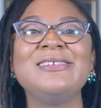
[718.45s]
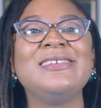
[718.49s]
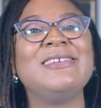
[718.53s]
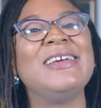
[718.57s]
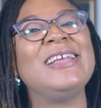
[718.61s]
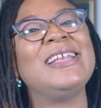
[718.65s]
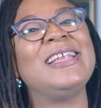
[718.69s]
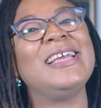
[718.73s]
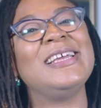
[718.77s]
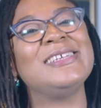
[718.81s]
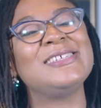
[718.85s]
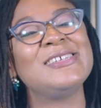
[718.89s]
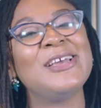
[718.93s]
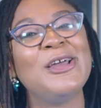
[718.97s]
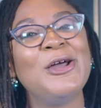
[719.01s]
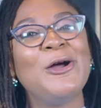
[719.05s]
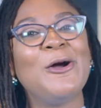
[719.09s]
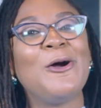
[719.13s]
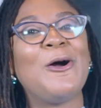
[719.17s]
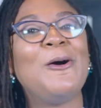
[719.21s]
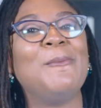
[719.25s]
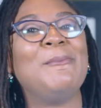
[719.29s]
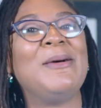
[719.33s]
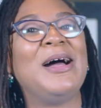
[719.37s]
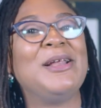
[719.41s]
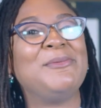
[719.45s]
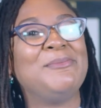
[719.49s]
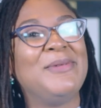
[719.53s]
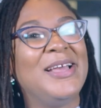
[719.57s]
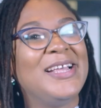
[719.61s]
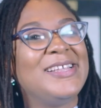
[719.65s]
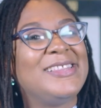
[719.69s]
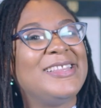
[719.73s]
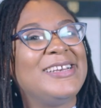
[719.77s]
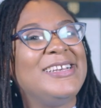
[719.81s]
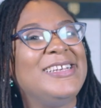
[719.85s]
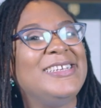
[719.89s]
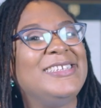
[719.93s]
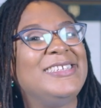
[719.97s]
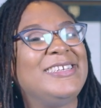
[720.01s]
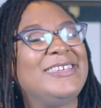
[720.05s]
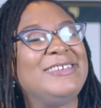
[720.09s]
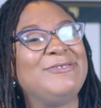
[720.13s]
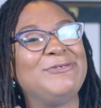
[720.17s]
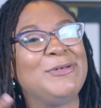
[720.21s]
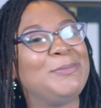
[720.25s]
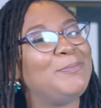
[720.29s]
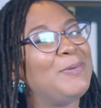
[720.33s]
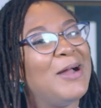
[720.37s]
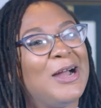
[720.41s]
Then there's commandment 3,
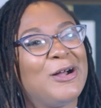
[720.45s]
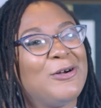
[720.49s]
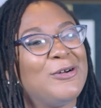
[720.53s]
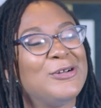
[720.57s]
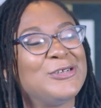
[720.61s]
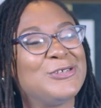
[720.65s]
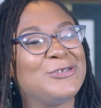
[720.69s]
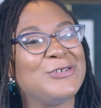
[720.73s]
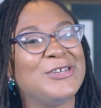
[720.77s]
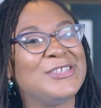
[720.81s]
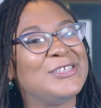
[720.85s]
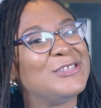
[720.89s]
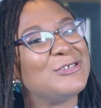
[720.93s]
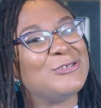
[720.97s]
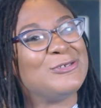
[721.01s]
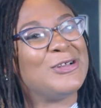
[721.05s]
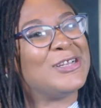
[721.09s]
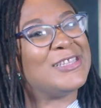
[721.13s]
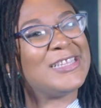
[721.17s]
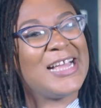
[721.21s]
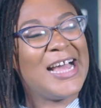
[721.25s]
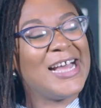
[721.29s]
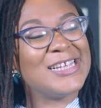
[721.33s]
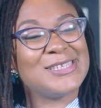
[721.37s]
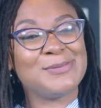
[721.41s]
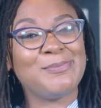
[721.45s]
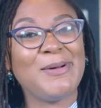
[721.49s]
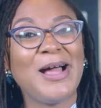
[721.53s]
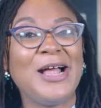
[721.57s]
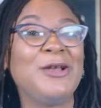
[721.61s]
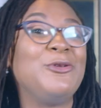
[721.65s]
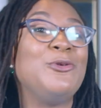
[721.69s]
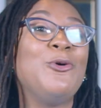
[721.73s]
the repercussion is not as bad.